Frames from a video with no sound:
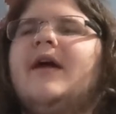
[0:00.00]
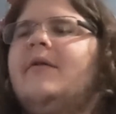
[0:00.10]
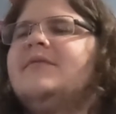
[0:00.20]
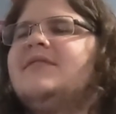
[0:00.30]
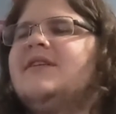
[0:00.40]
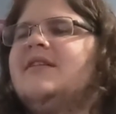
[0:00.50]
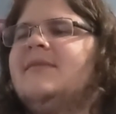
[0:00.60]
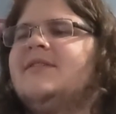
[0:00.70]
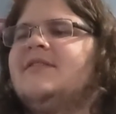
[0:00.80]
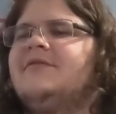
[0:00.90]
I was thinking
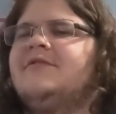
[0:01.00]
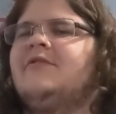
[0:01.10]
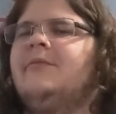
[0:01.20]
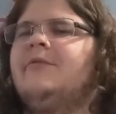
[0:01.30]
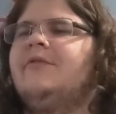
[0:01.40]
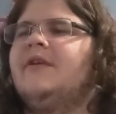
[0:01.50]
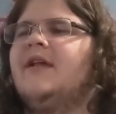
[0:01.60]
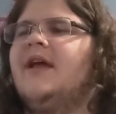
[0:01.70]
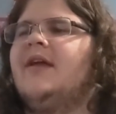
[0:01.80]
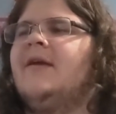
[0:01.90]
to myself this whole movie,
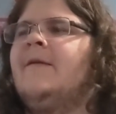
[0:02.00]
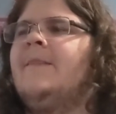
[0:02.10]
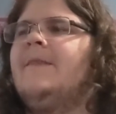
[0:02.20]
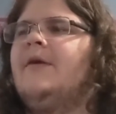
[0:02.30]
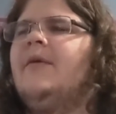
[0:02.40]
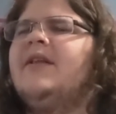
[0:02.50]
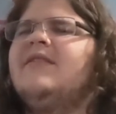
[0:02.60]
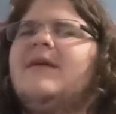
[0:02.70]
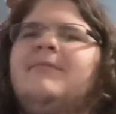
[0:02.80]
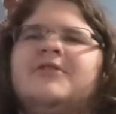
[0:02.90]
like, why
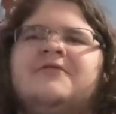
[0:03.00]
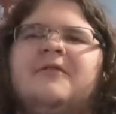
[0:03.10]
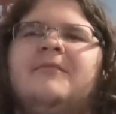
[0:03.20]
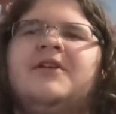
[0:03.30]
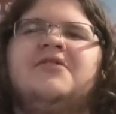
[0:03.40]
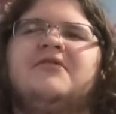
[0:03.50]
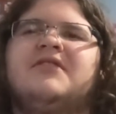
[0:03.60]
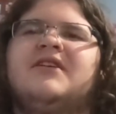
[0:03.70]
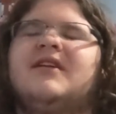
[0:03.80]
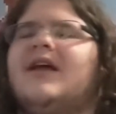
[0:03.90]
didn't they push for a PG
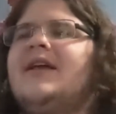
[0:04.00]
thirteen?